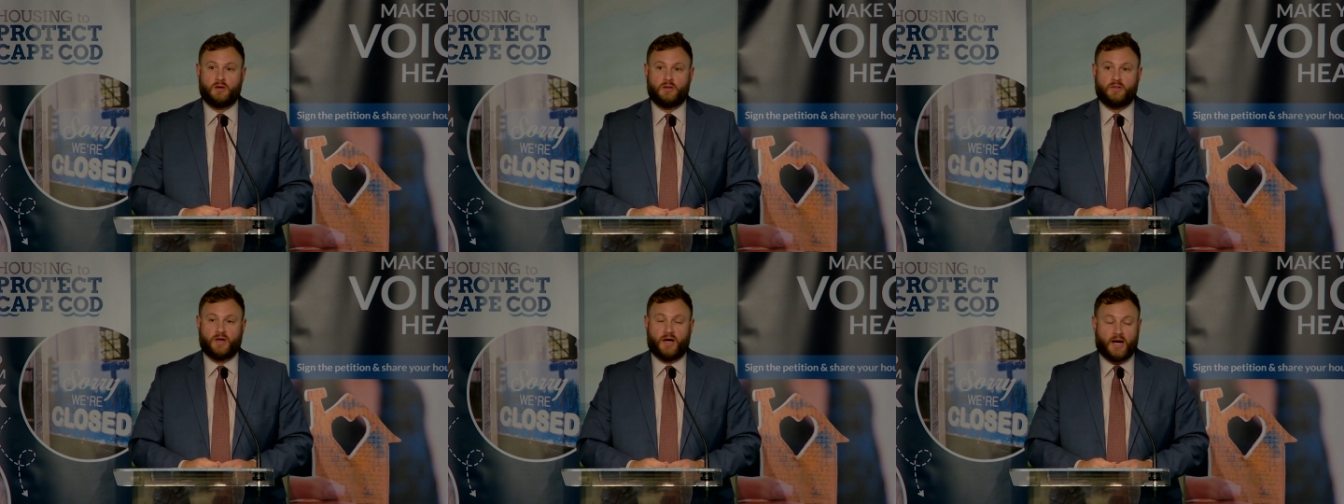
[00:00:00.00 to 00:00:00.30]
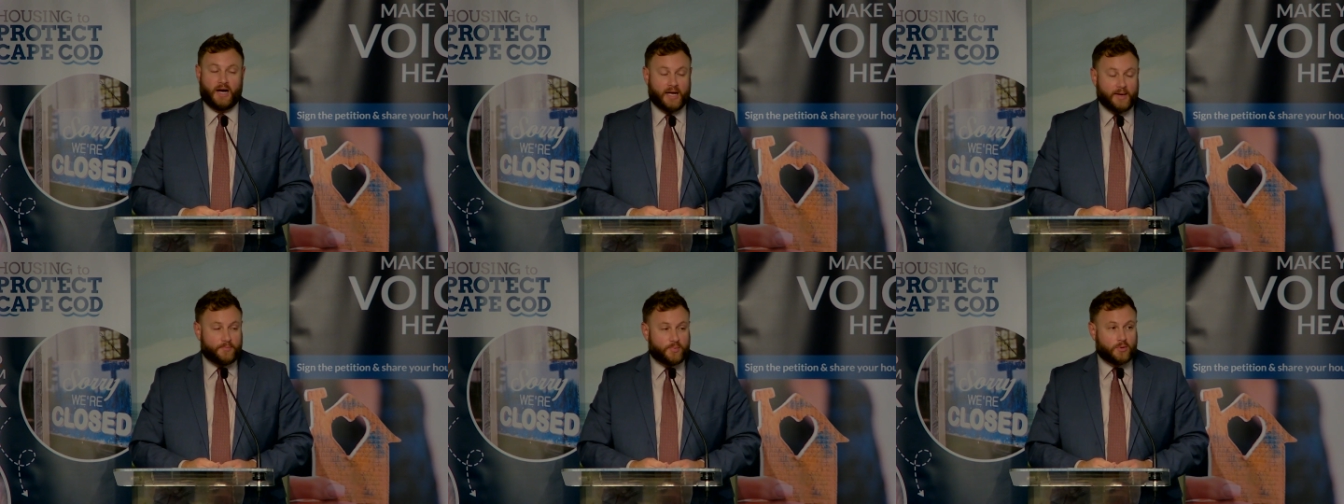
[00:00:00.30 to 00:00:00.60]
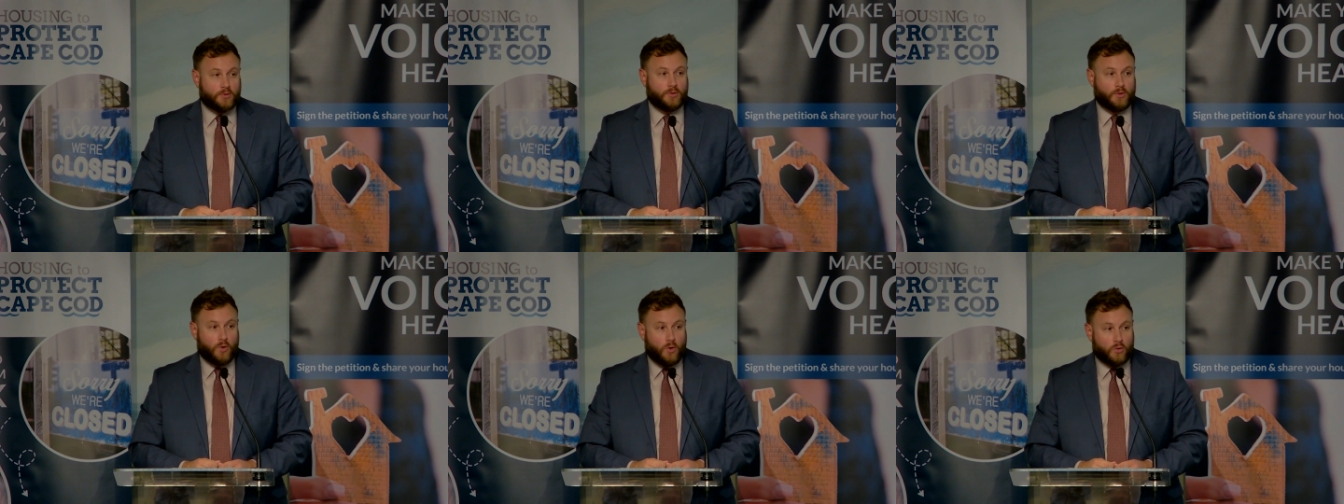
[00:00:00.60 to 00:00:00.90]
the
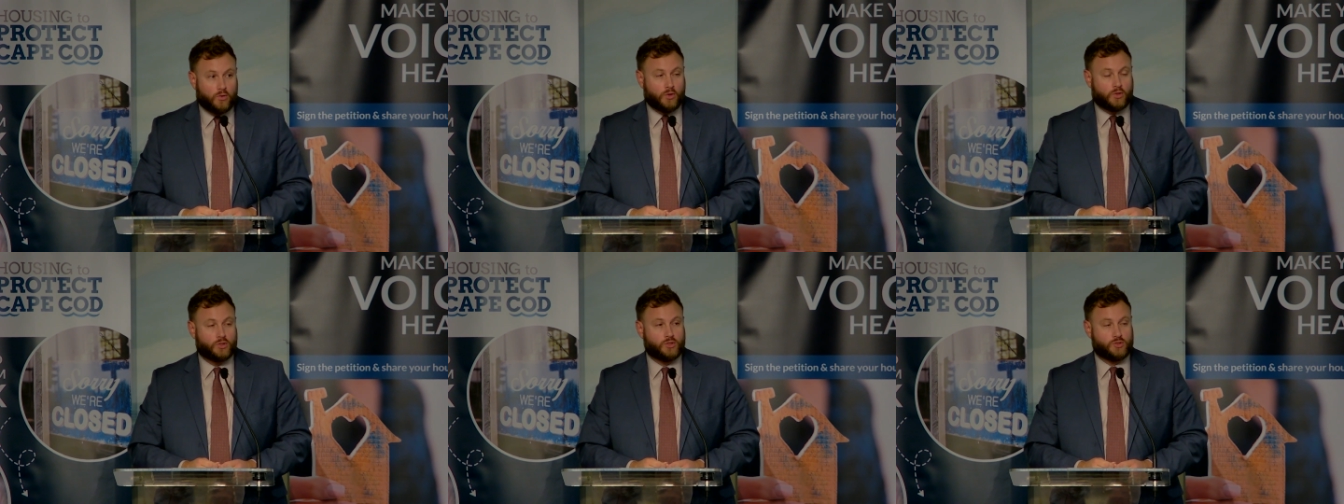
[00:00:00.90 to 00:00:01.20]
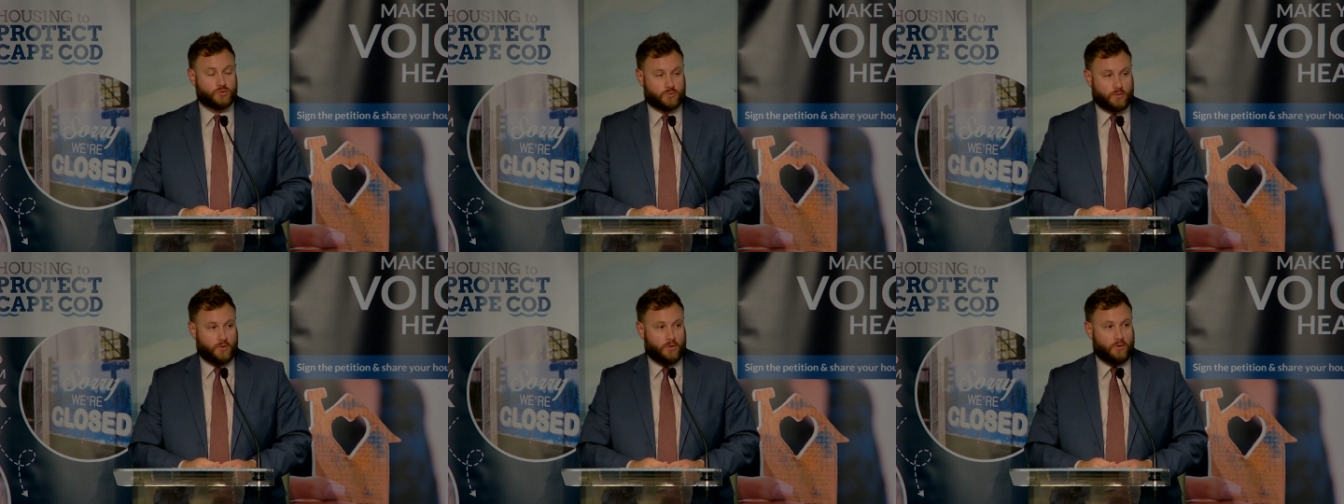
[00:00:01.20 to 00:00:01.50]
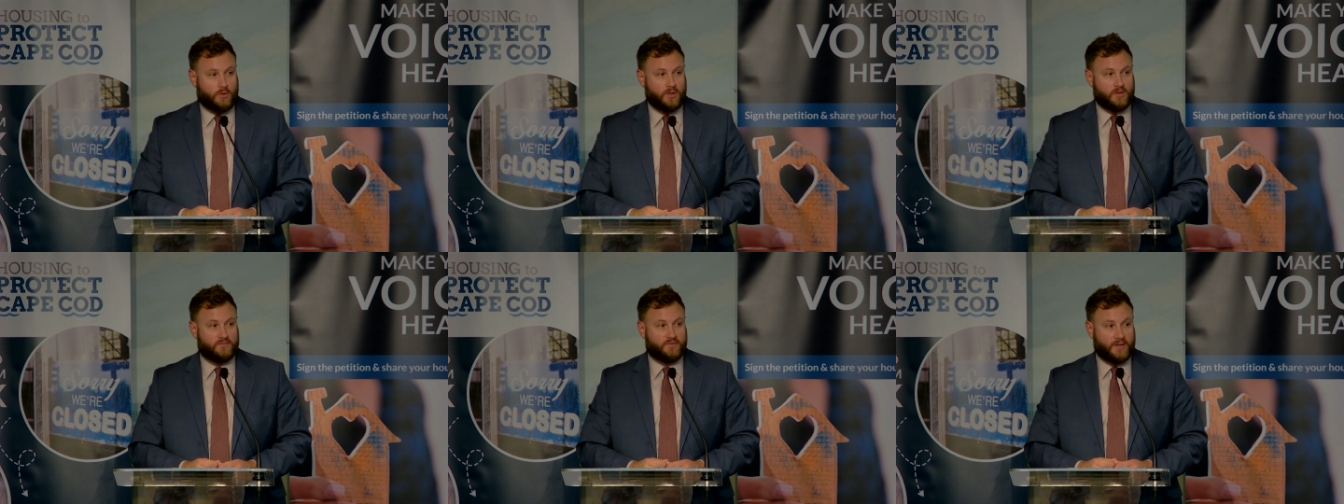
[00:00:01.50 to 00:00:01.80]
hyper-local
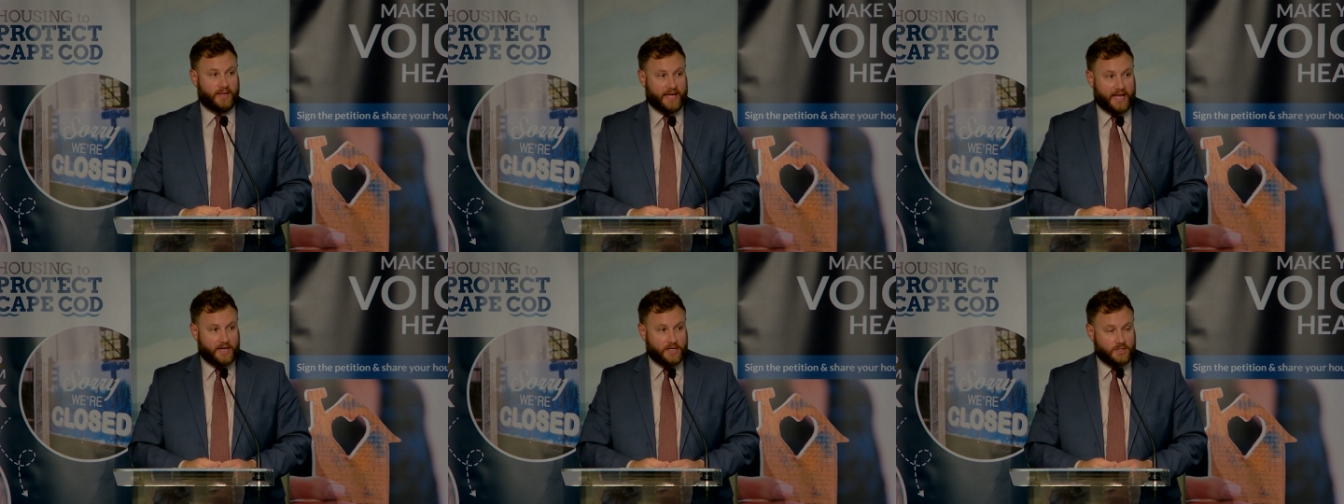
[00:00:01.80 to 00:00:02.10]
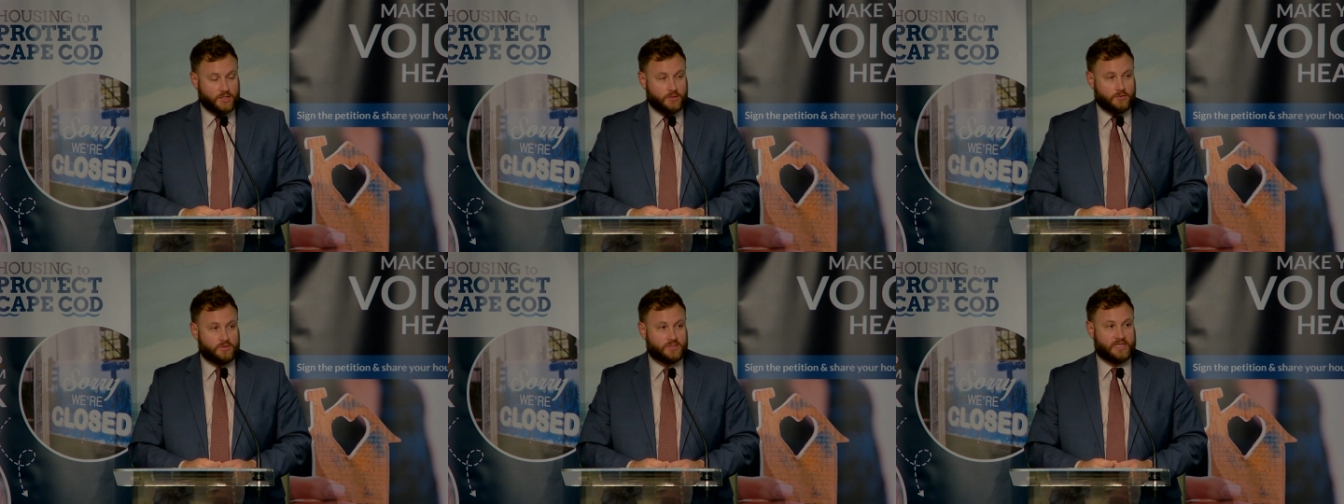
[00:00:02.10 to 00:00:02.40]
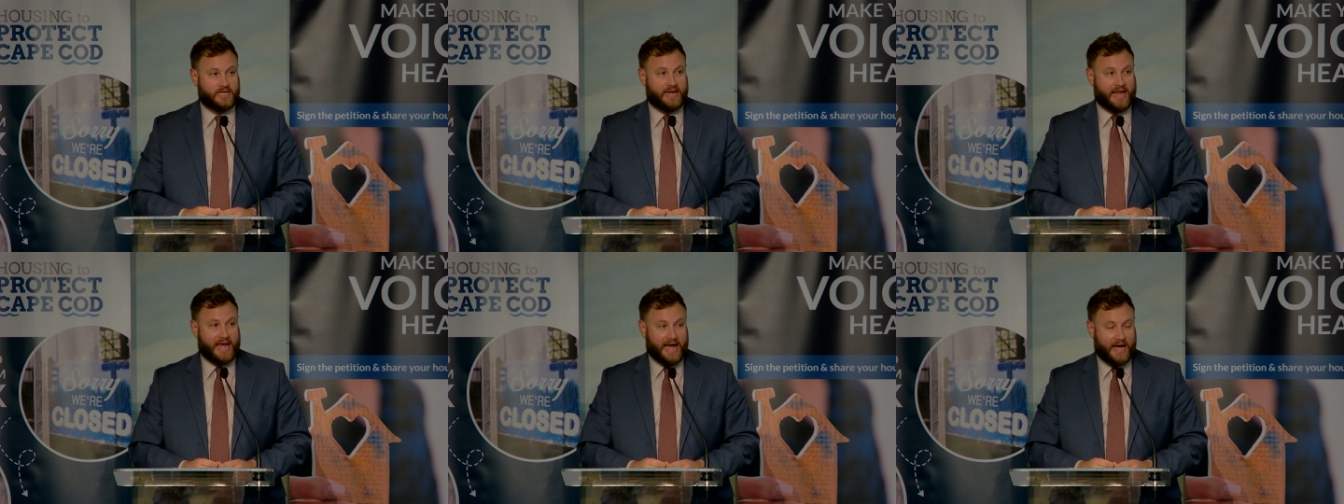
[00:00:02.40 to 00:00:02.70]
control of land use
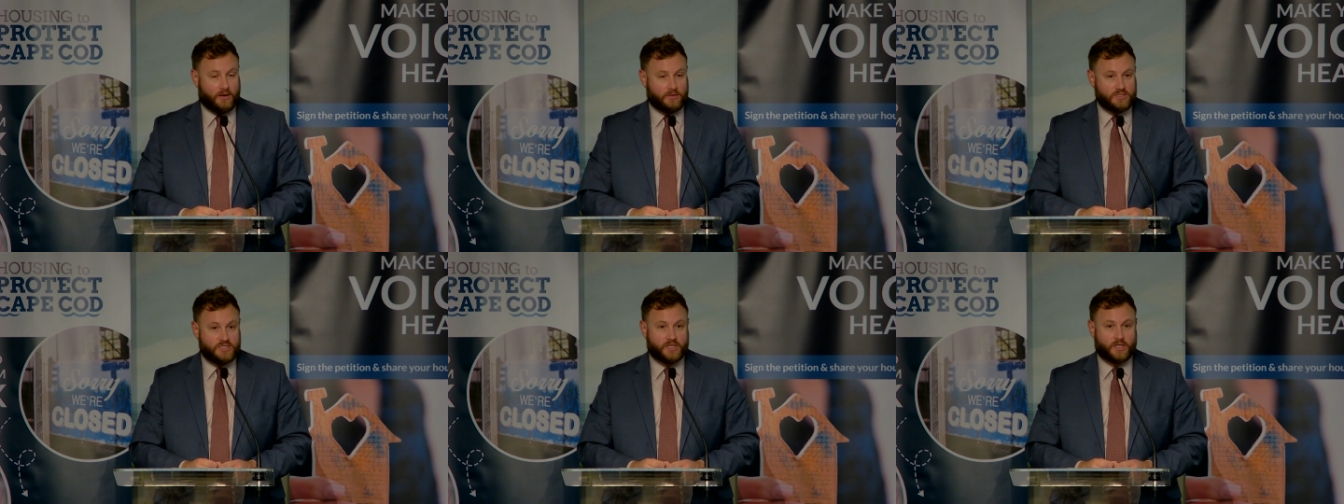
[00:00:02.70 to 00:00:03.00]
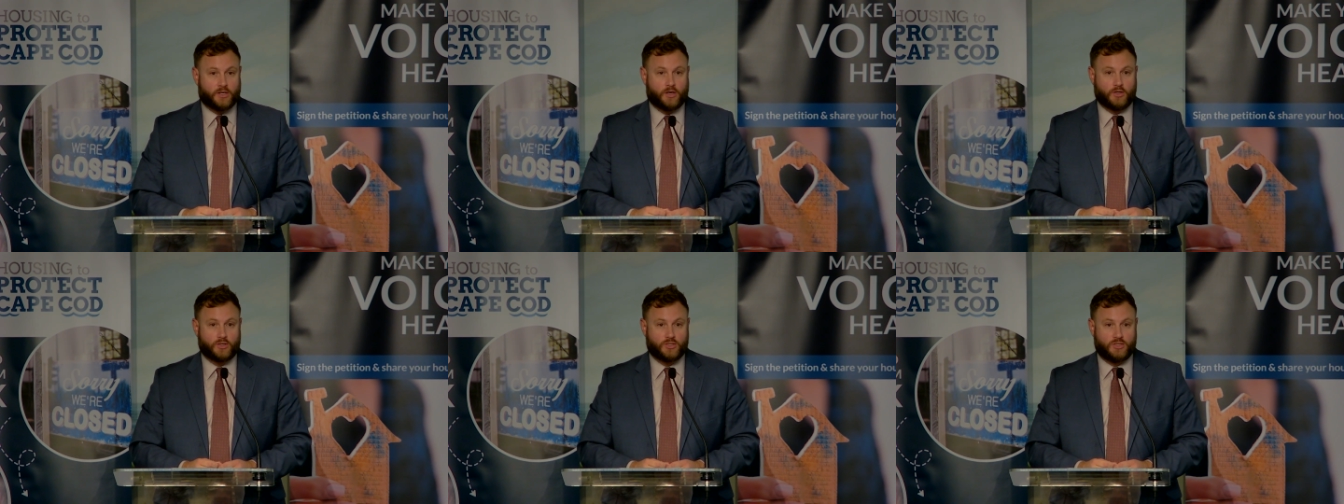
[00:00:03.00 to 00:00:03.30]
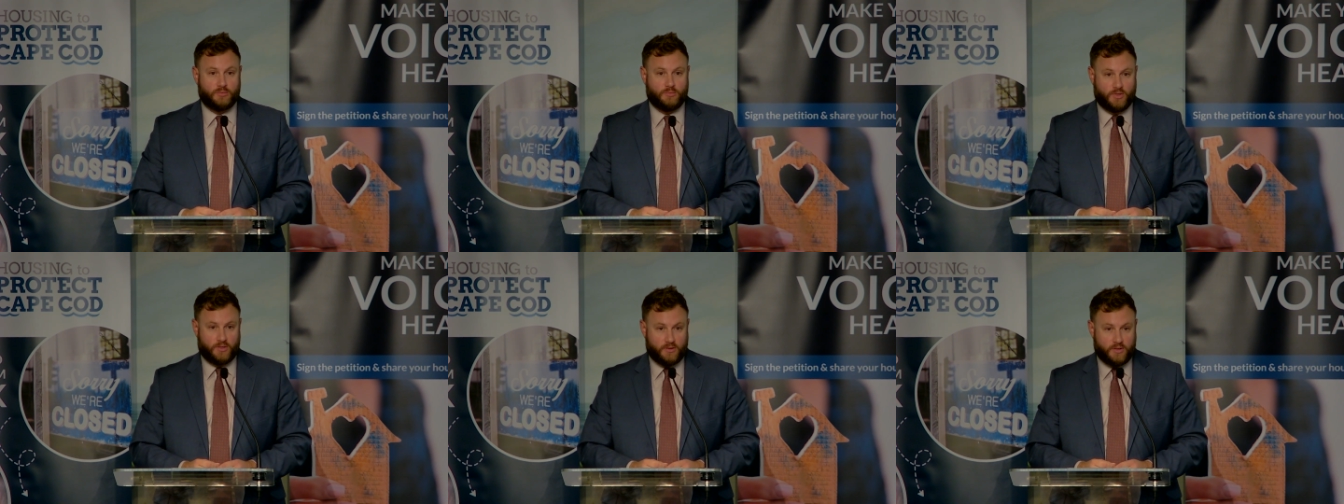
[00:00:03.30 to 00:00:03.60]
and housing in our
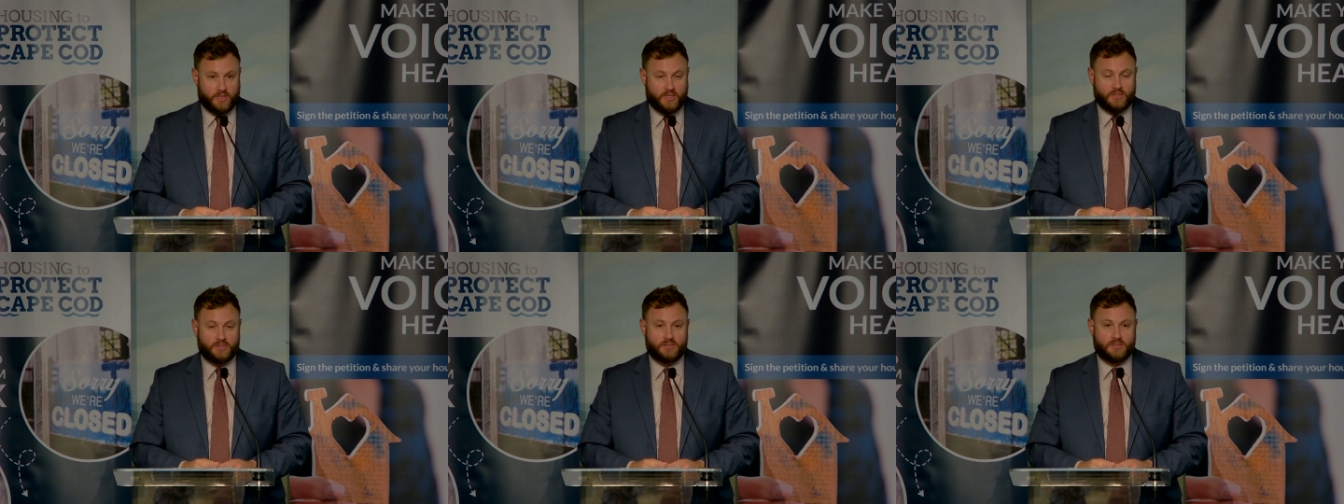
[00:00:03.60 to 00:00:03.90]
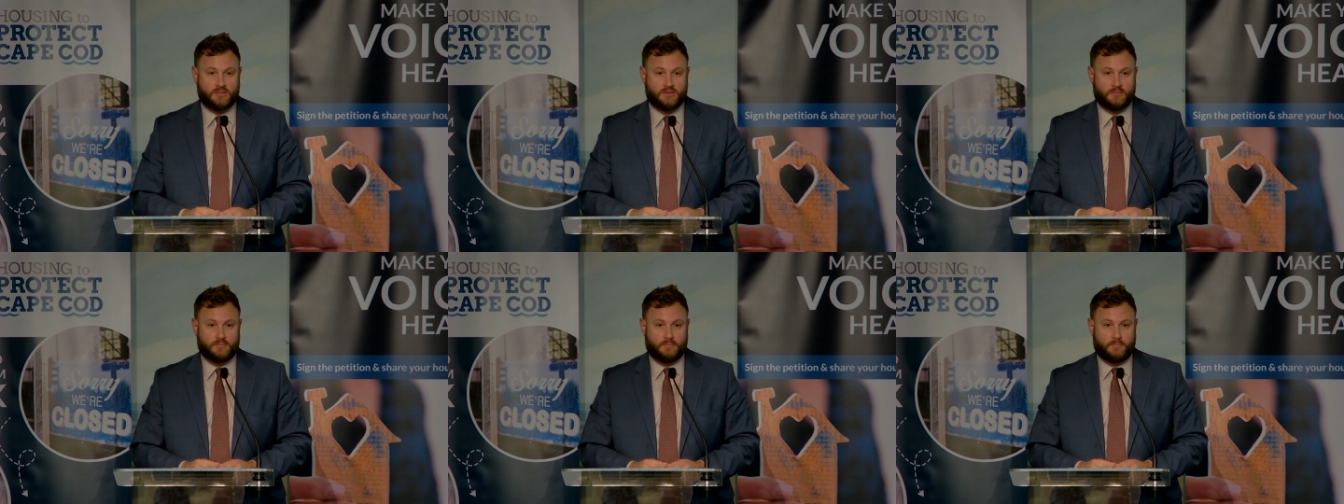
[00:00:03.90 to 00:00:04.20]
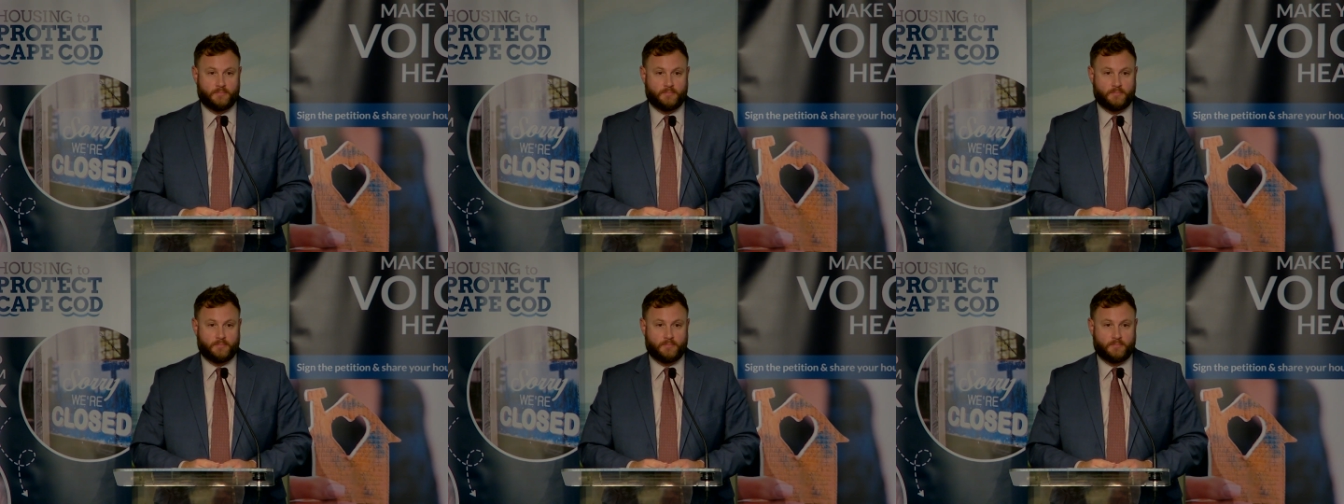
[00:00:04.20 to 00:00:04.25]
communities